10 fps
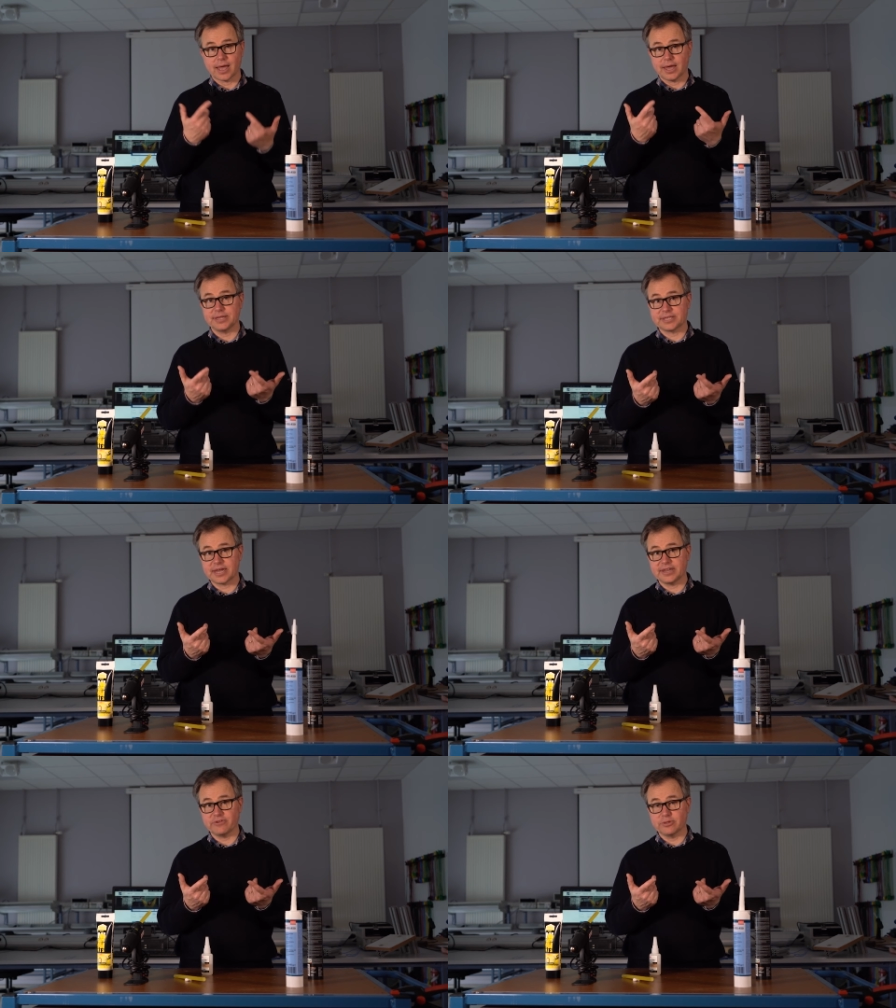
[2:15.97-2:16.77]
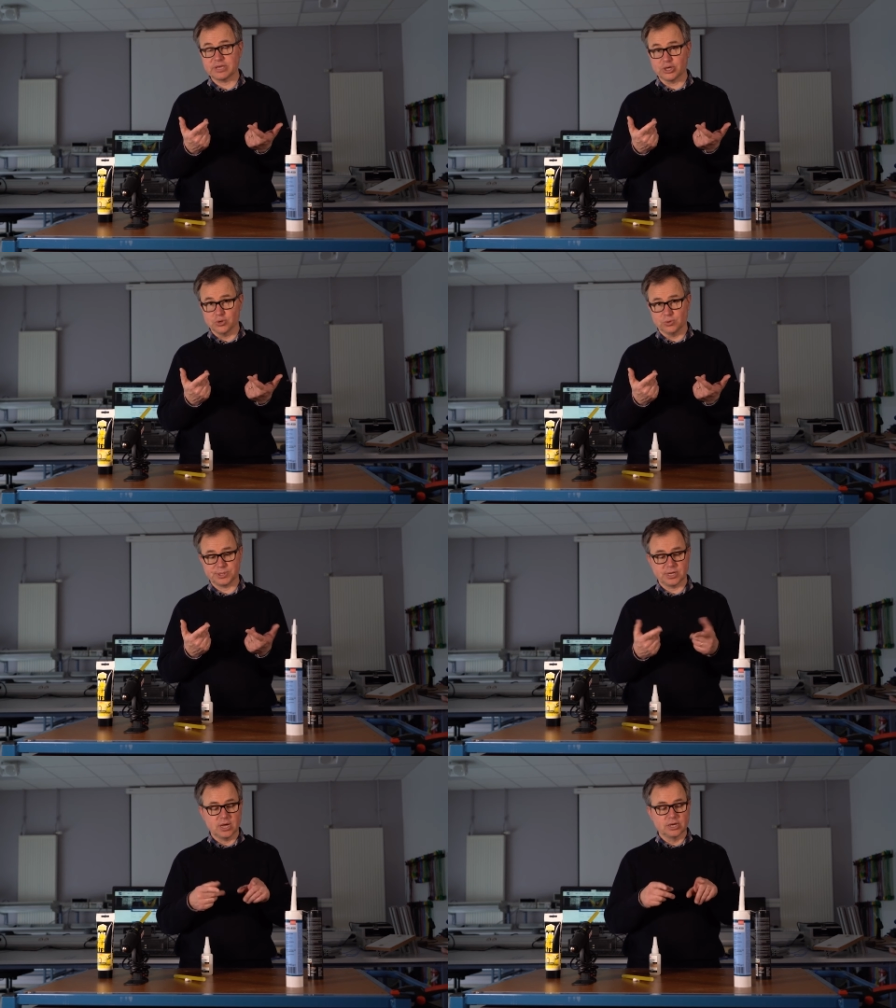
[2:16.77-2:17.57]
And it can even be
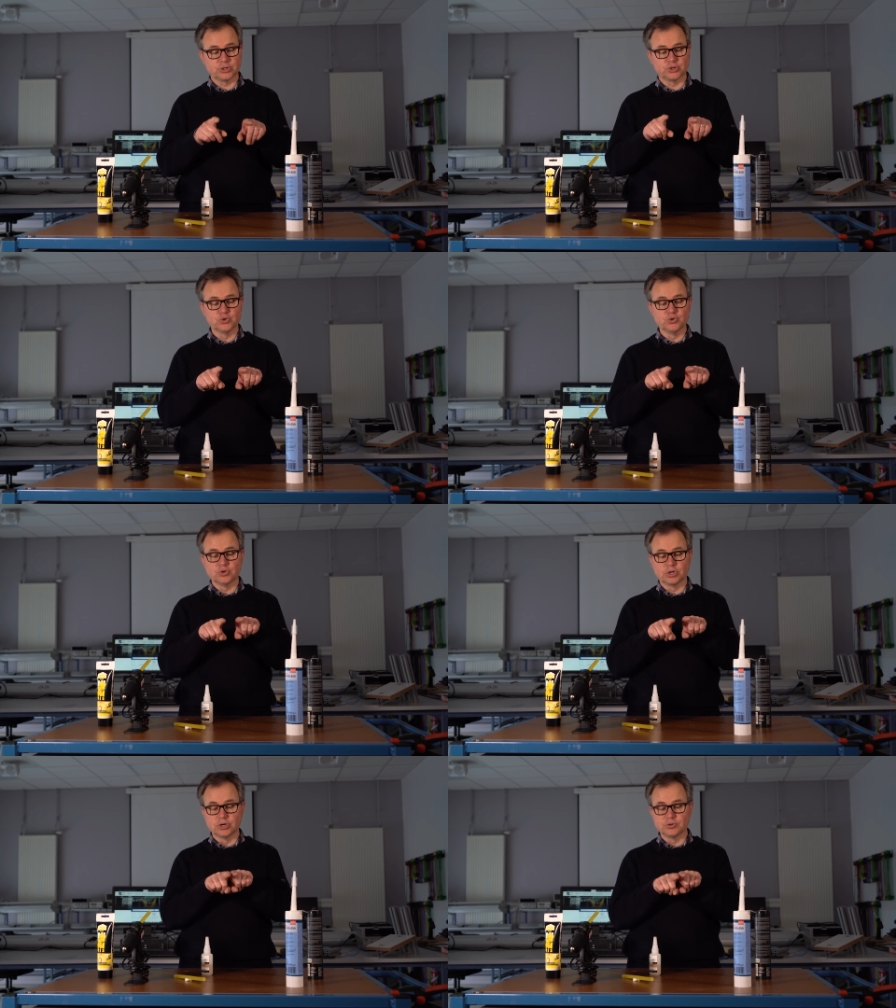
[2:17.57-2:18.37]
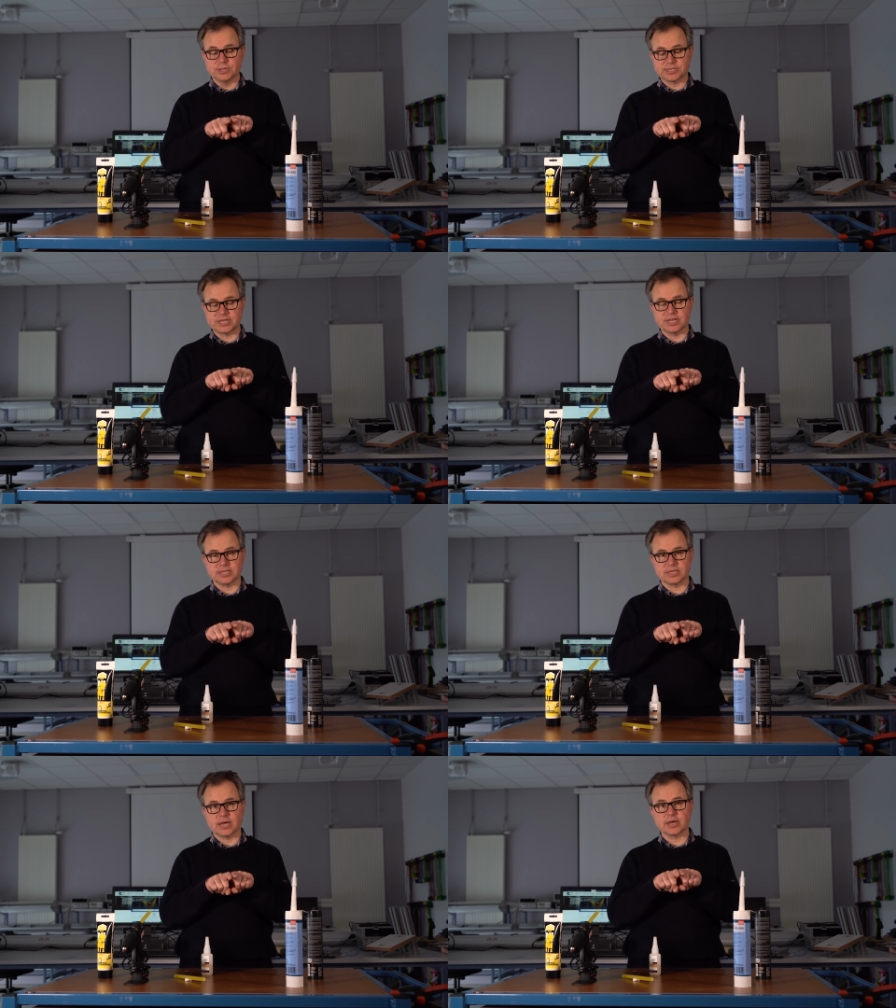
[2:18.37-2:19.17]
used to glue the
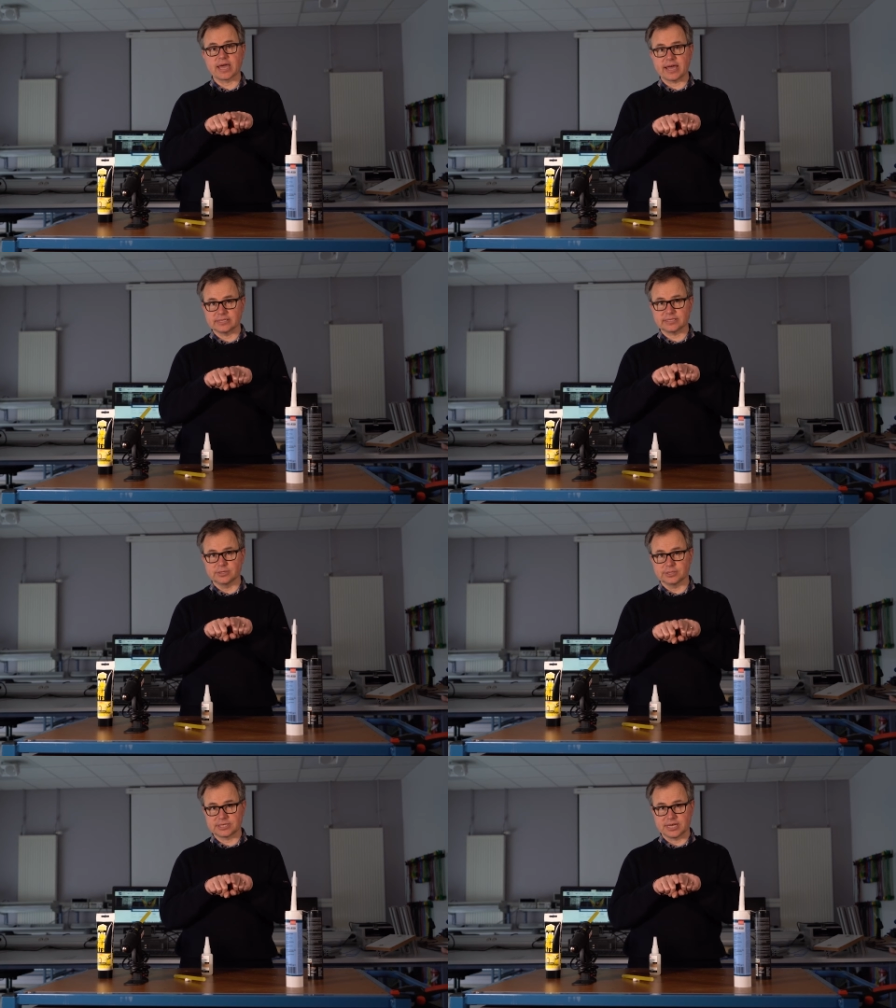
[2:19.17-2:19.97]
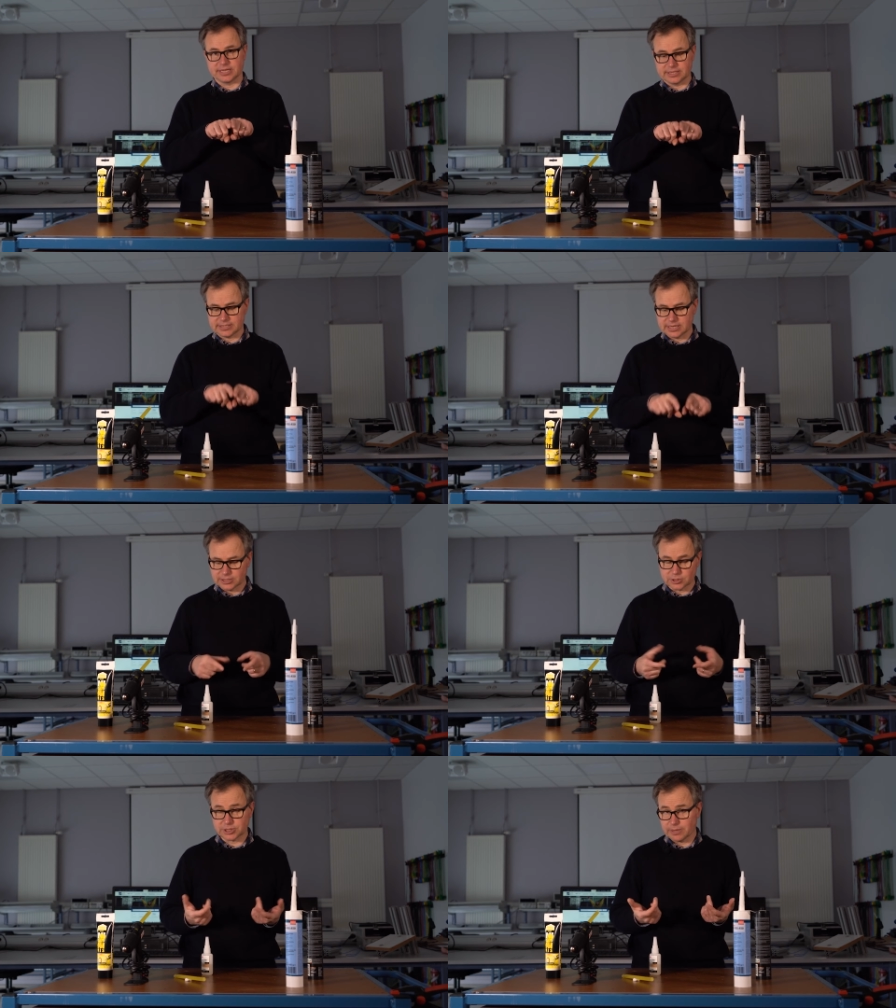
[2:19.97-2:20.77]
skin against the skins.
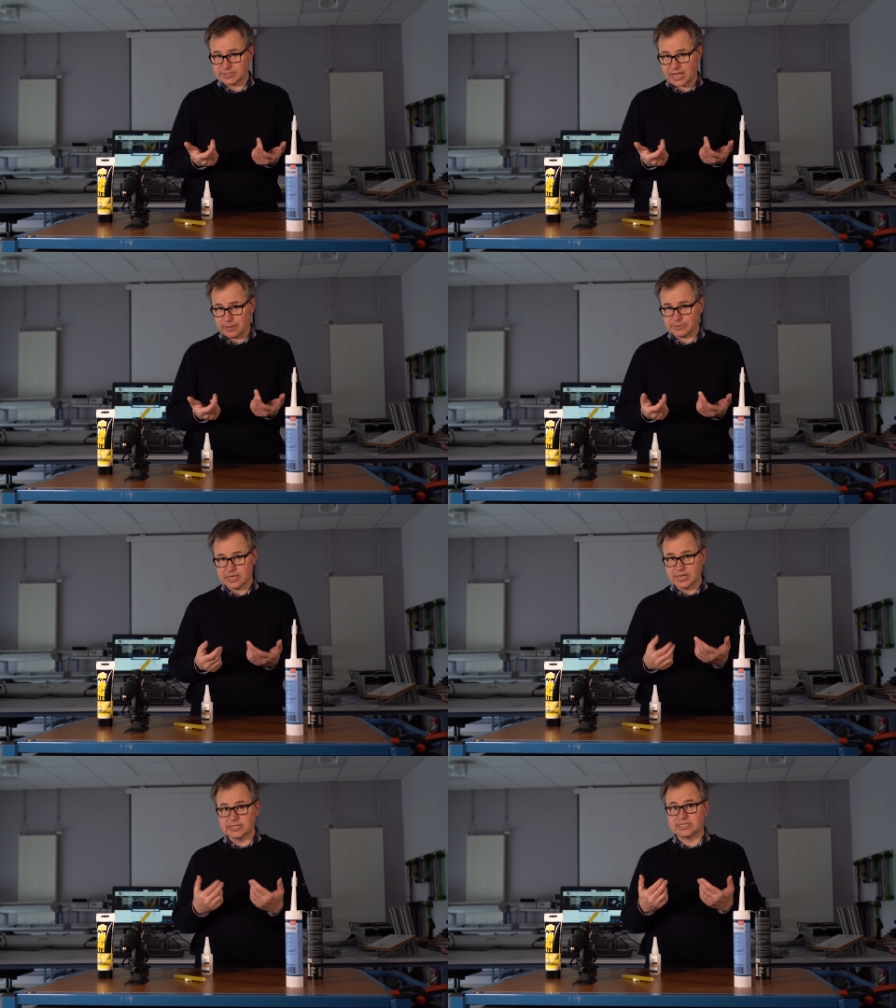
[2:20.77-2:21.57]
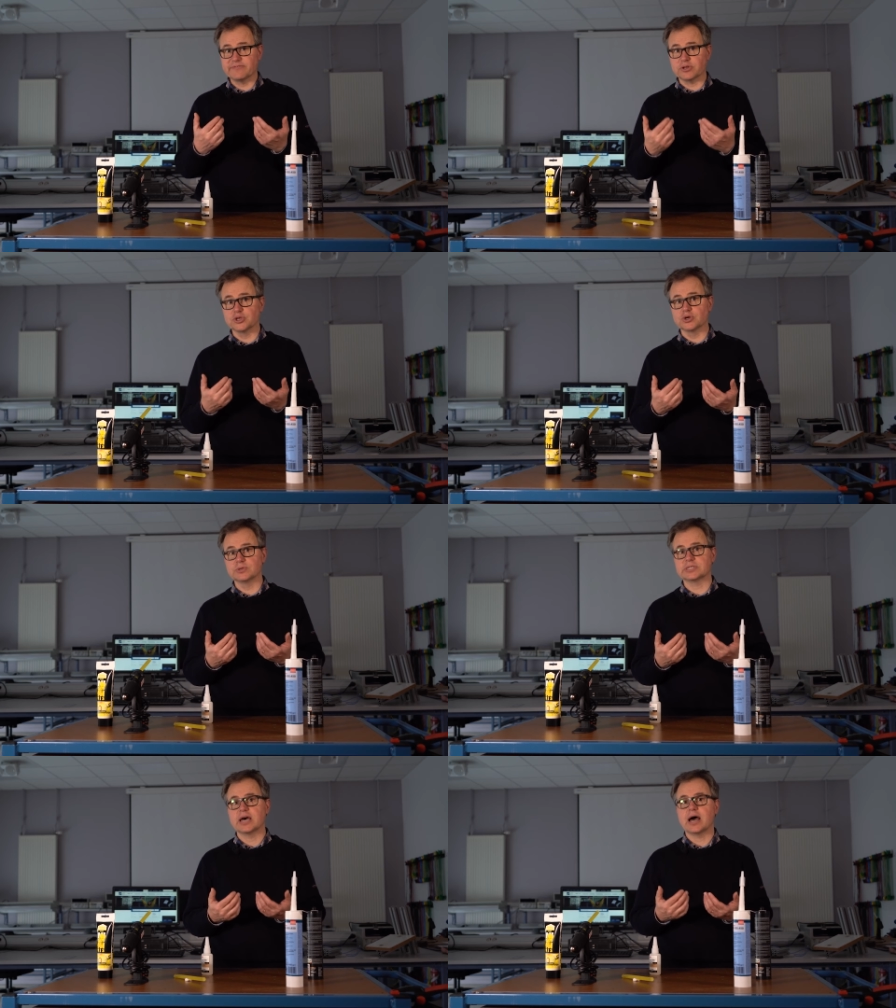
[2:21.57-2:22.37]
So sometimes it's even
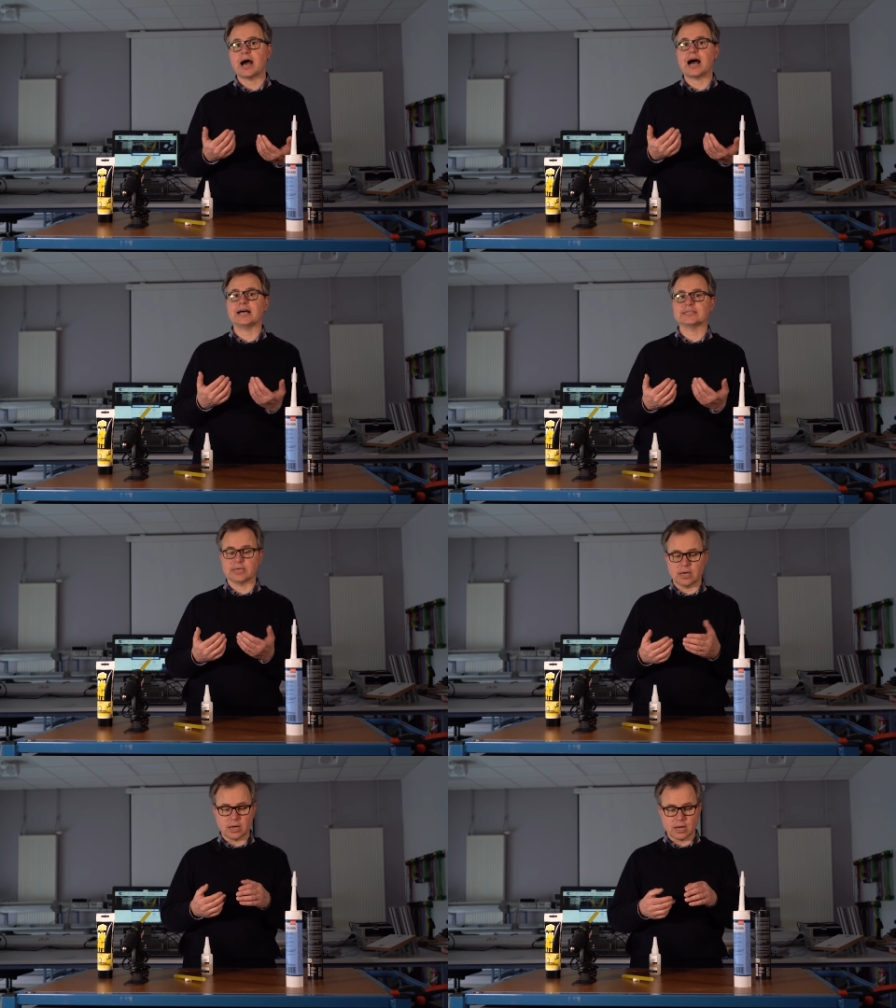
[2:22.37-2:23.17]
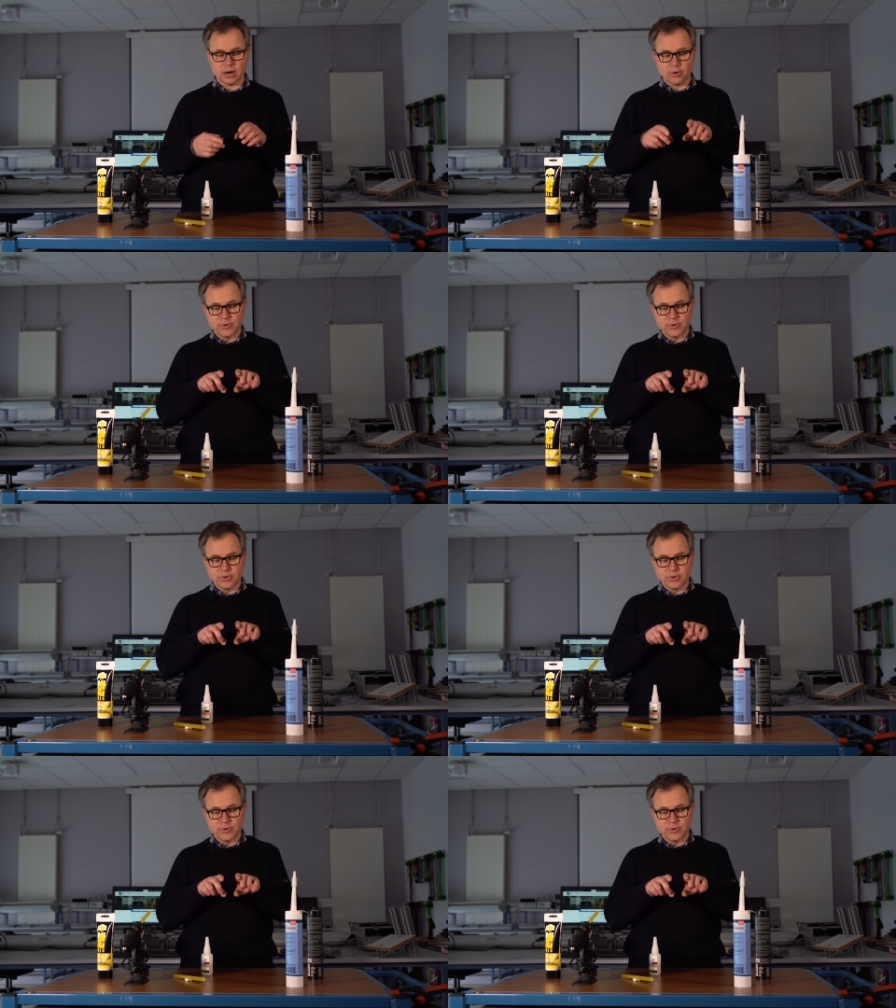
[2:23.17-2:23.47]
used as a